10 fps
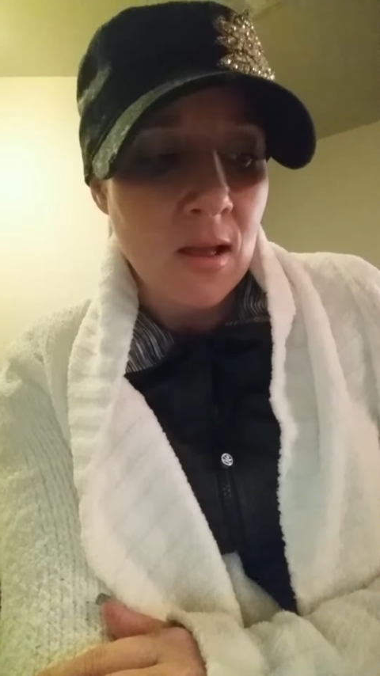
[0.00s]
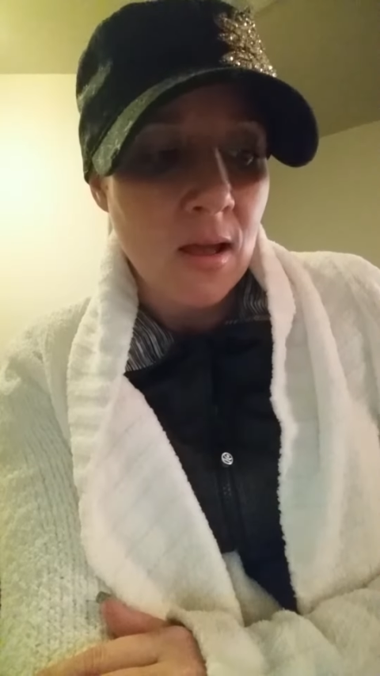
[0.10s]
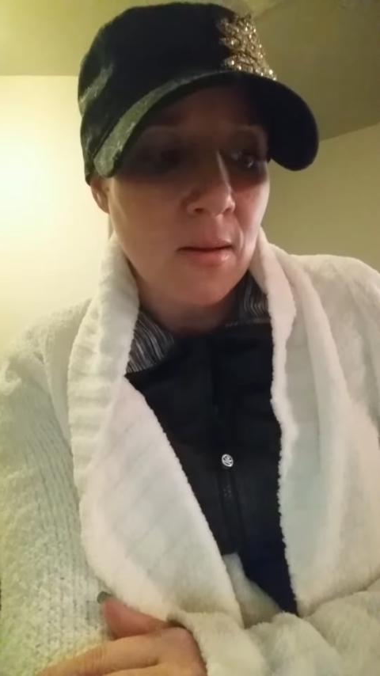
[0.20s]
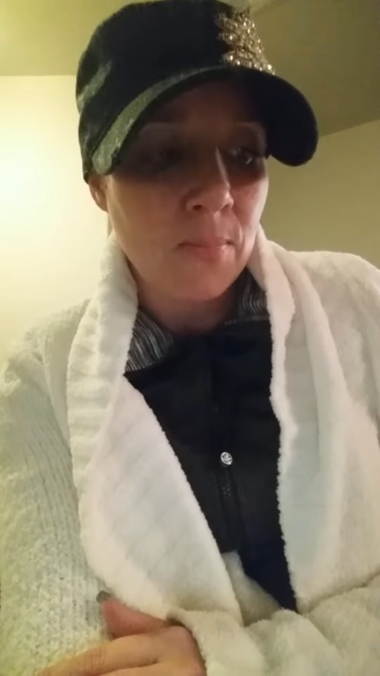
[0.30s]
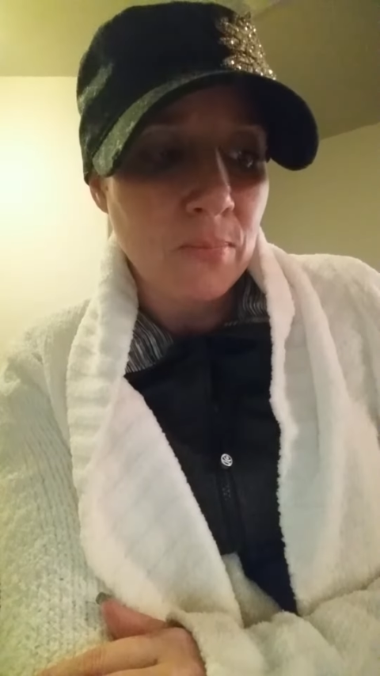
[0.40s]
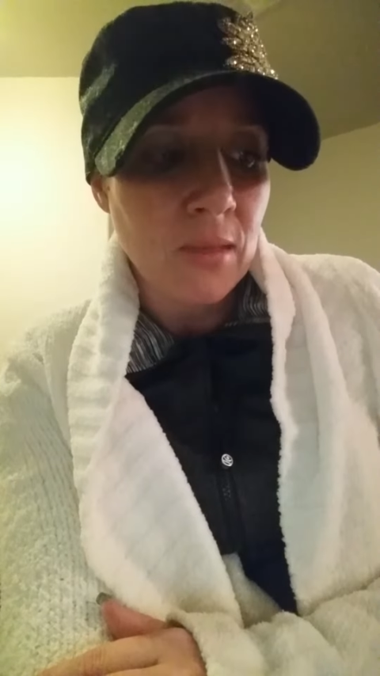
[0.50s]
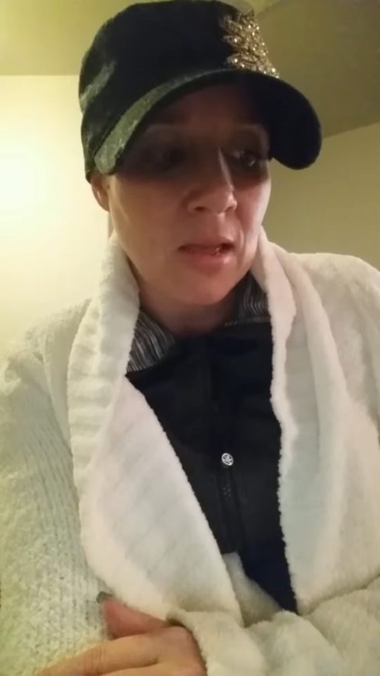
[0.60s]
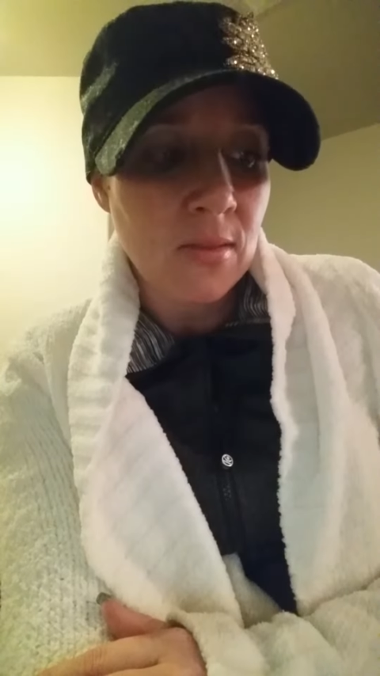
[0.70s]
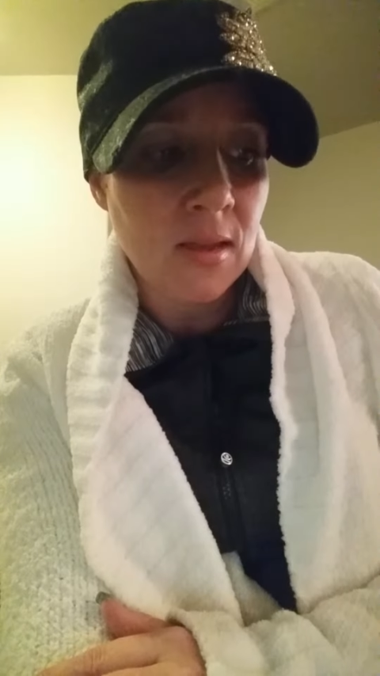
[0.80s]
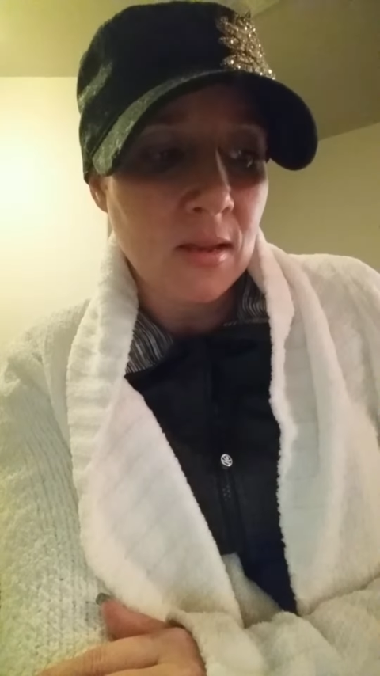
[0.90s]
Um,
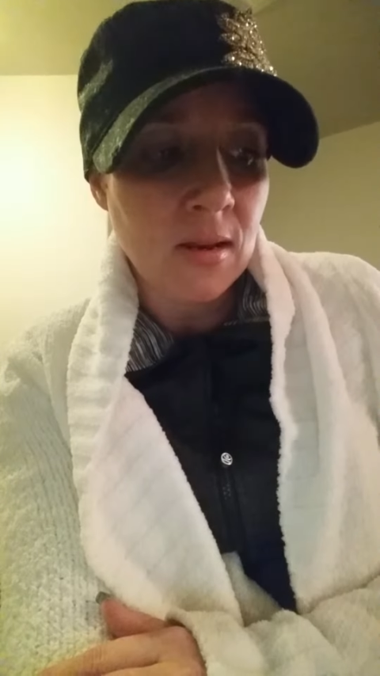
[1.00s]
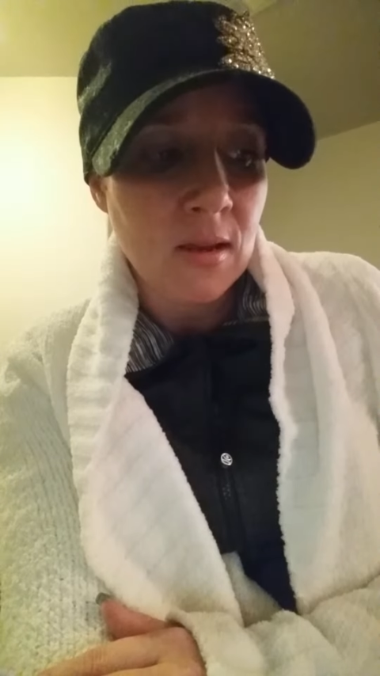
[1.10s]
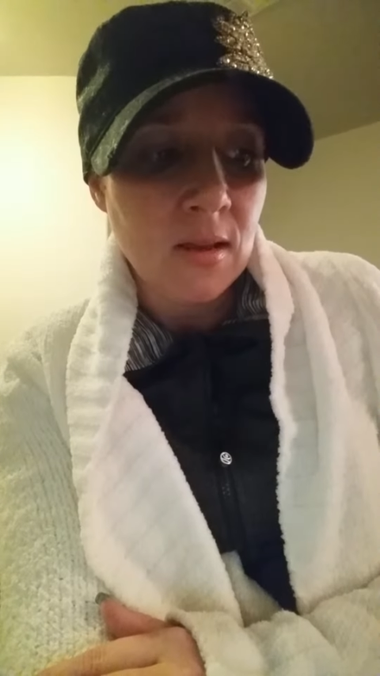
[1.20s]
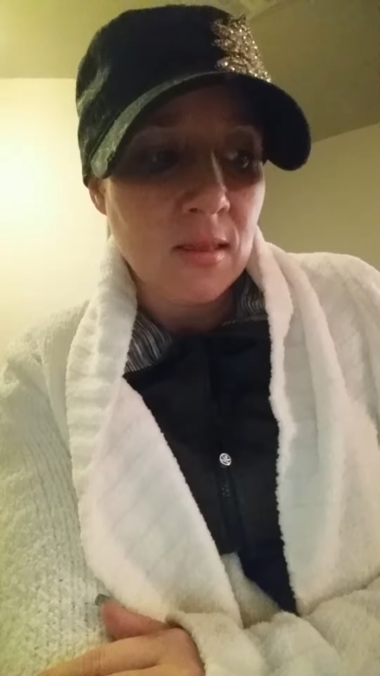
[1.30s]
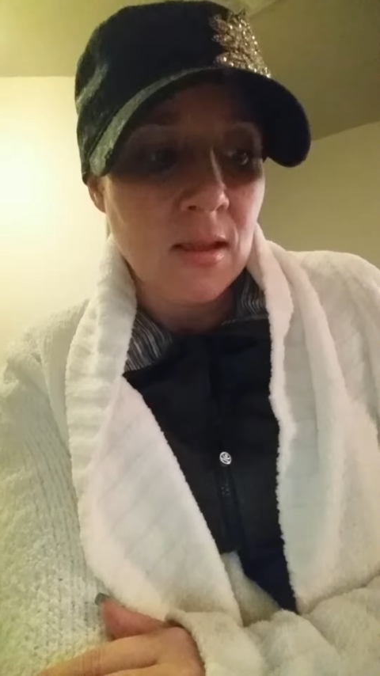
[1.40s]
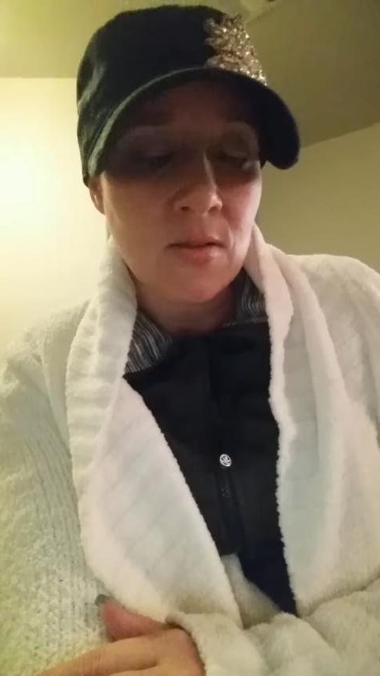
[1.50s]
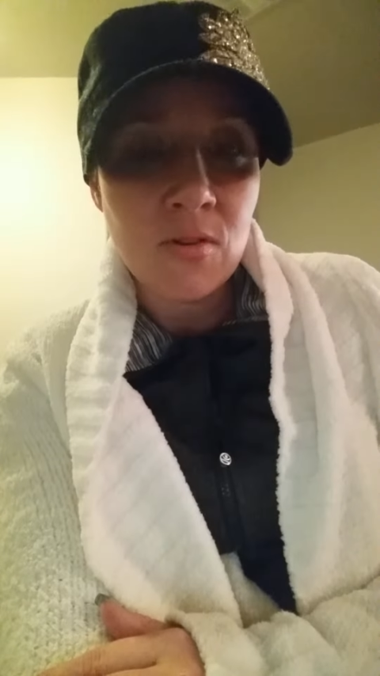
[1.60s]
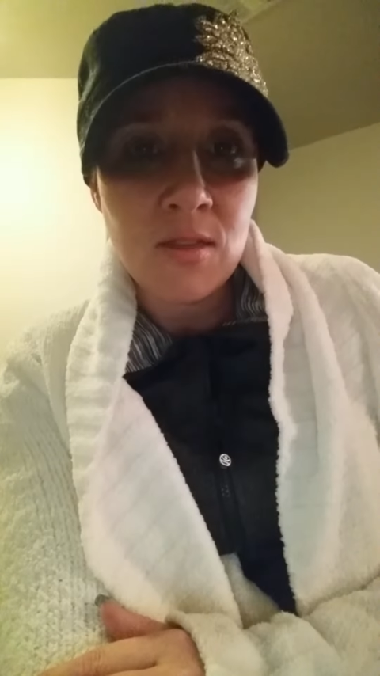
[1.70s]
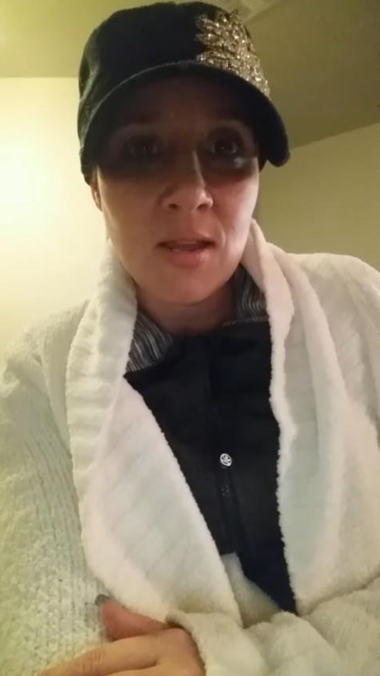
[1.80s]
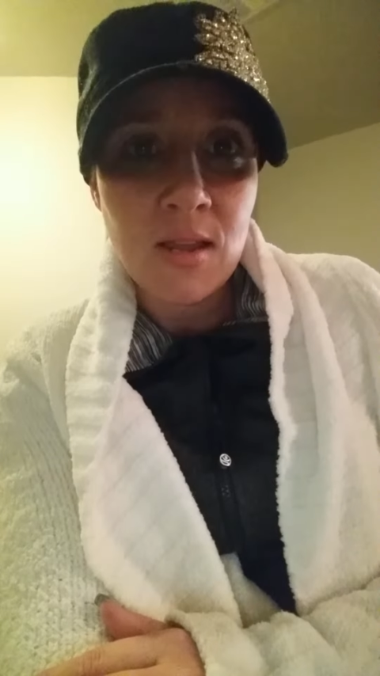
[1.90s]
and then the
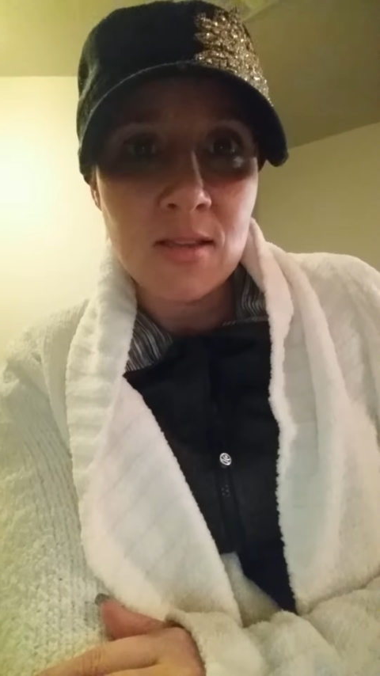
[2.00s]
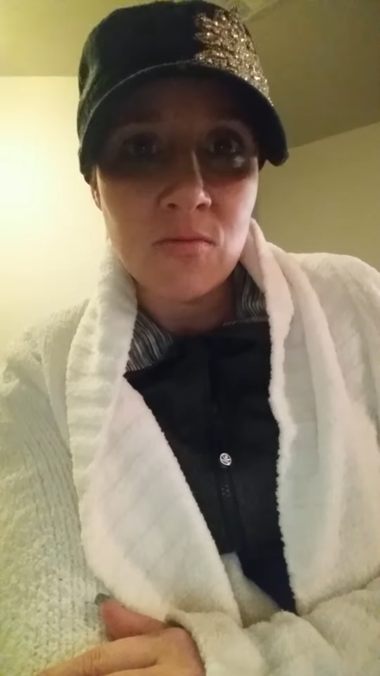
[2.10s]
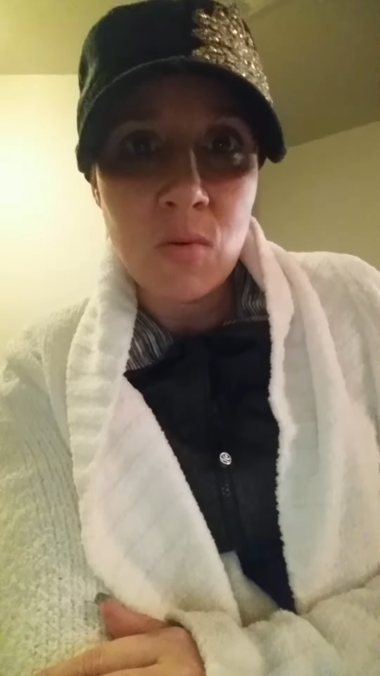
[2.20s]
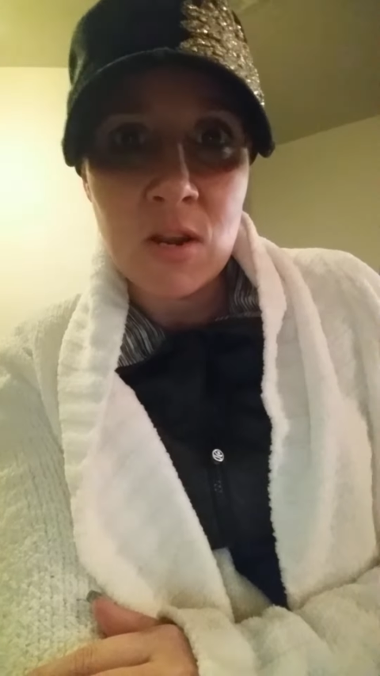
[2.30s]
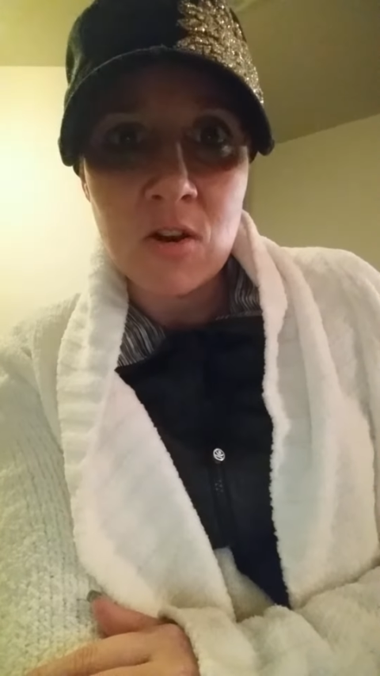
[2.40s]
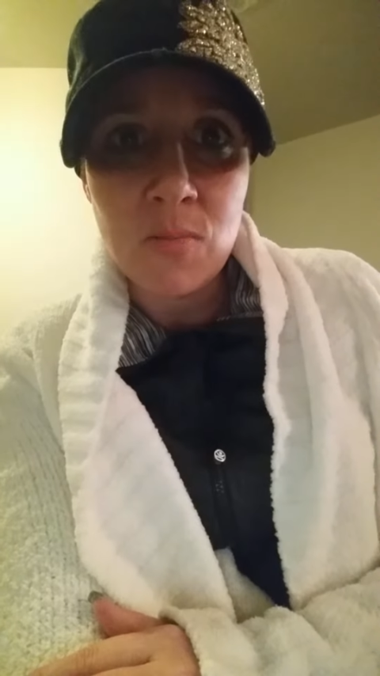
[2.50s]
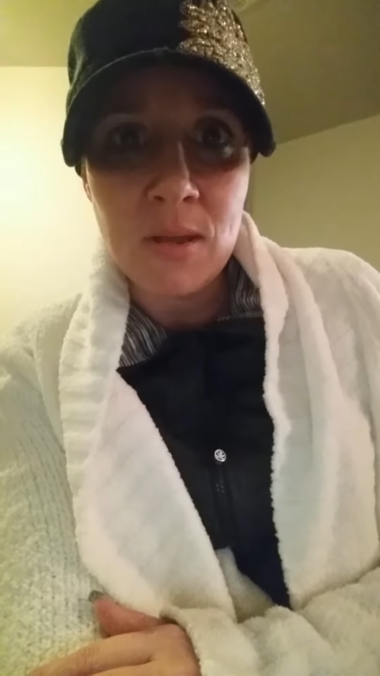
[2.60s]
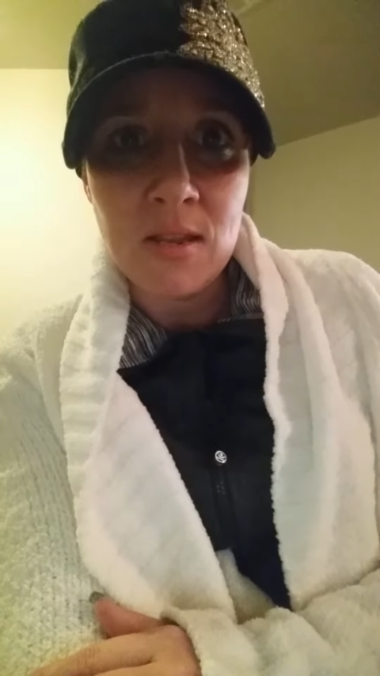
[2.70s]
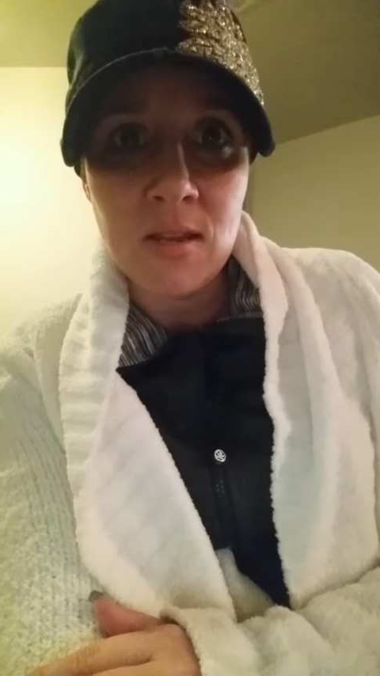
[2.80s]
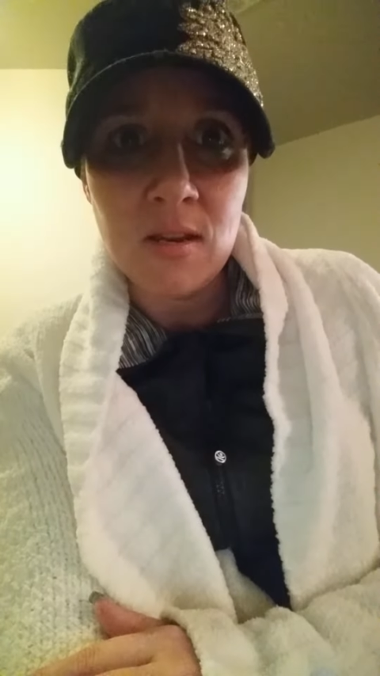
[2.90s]
other thing is we want your
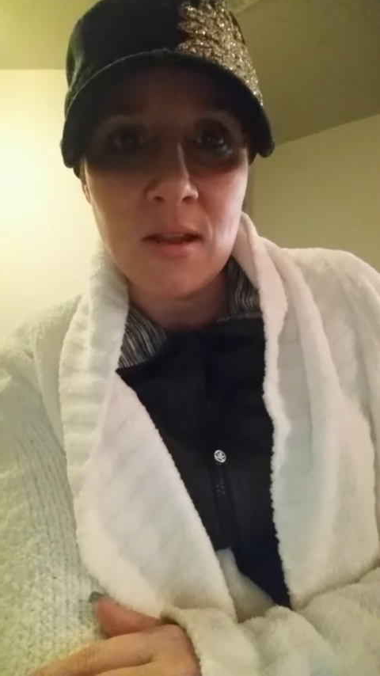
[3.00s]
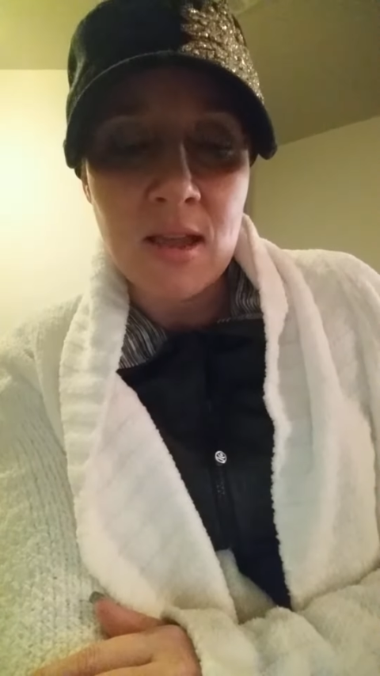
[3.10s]
opinion.